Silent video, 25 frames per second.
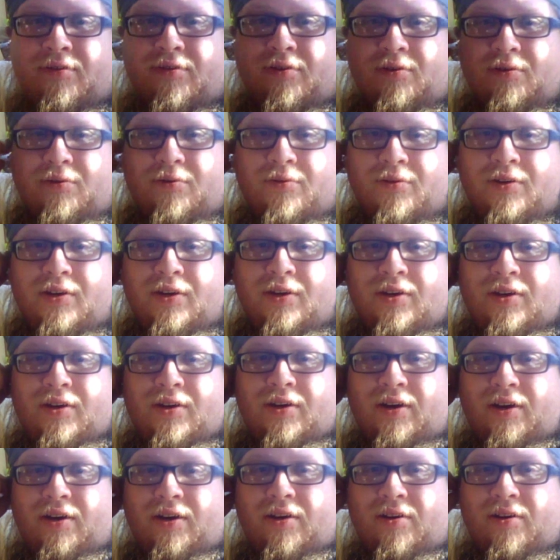So
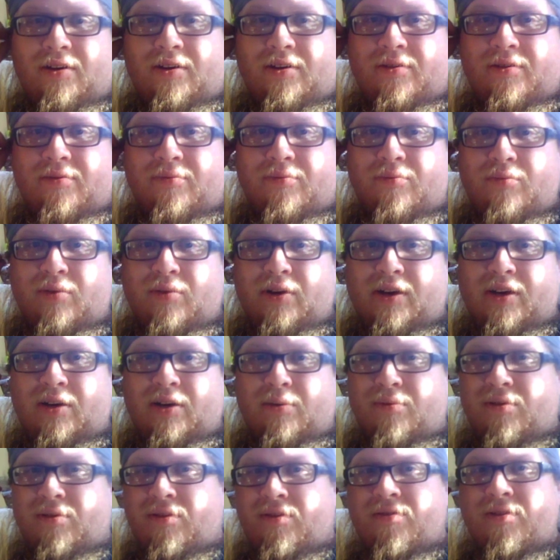when it
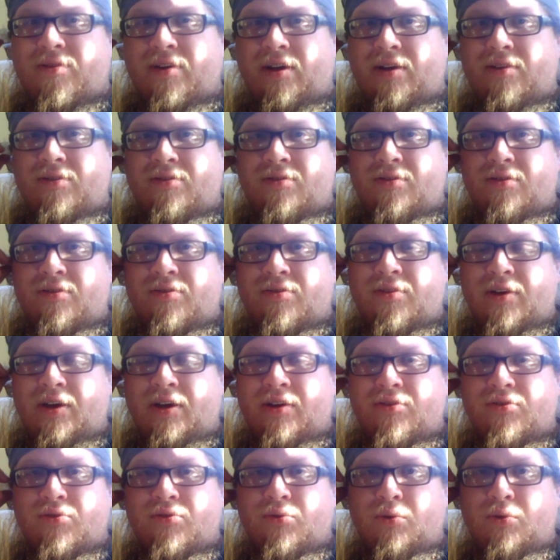comes to side
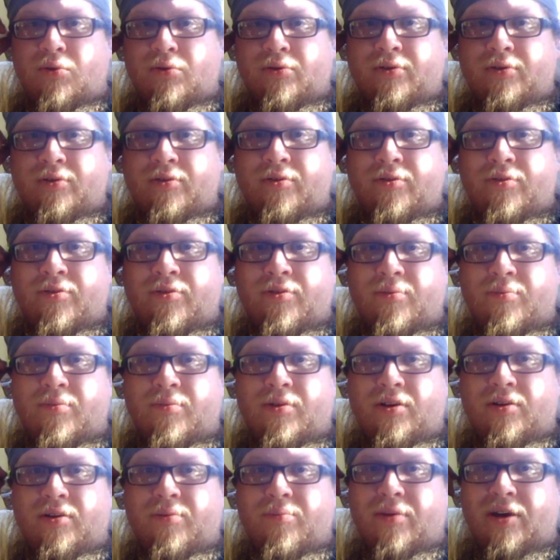scrollers,
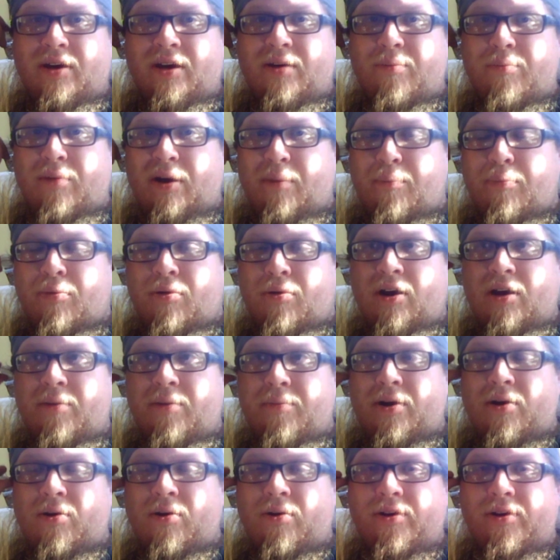my
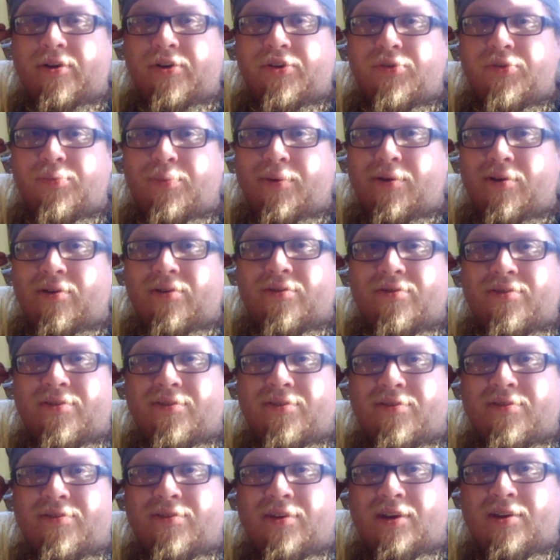primary
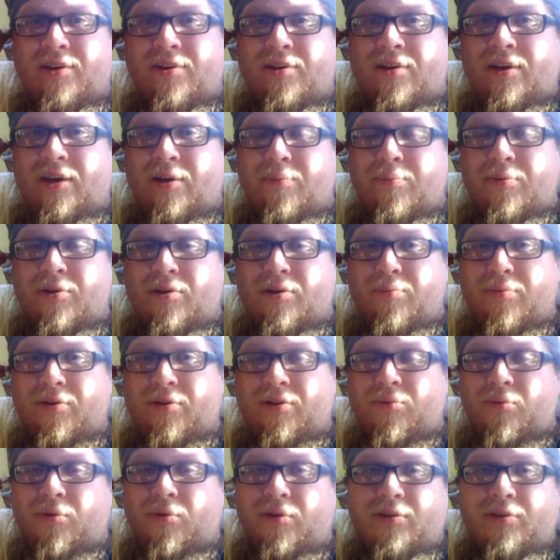experiences happen to
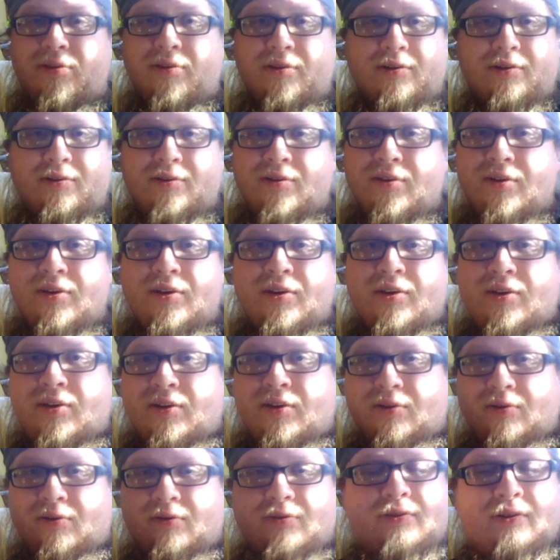be with
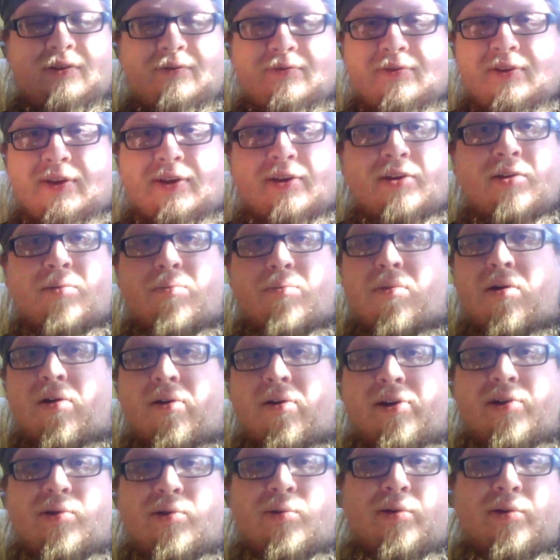your stuff like your
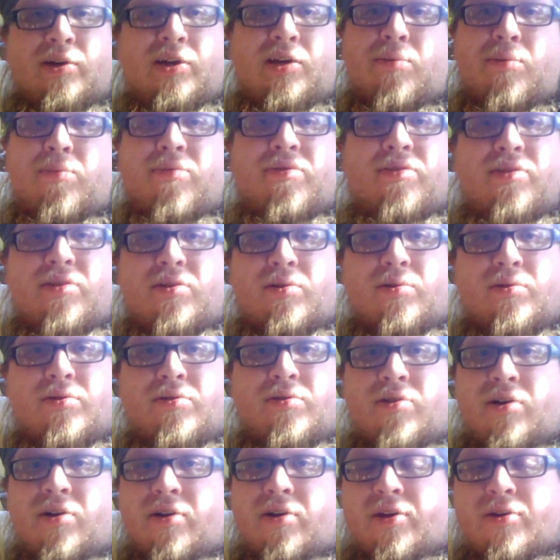Mario games and your
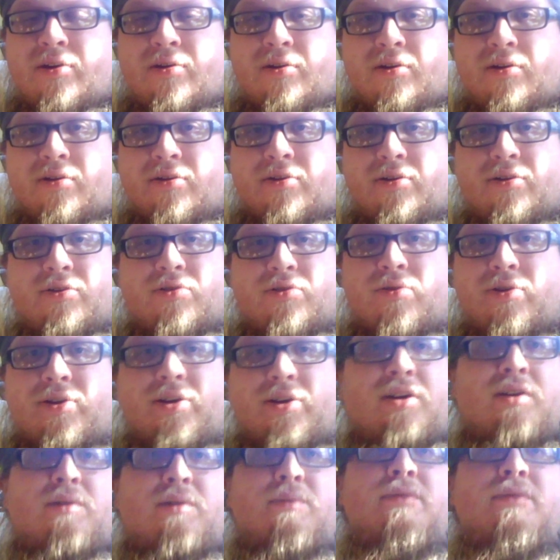Donkey Kong Country
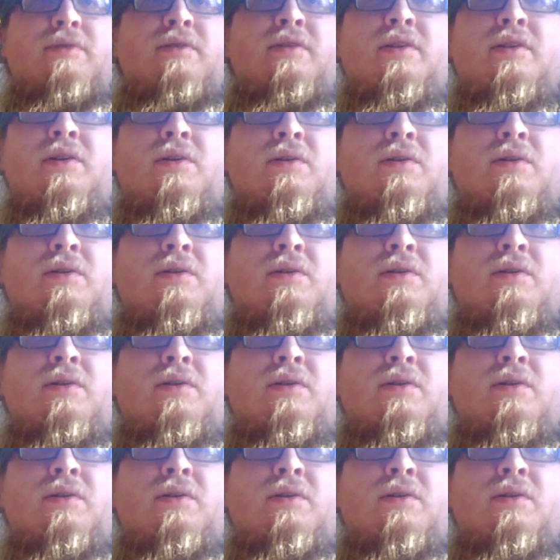games,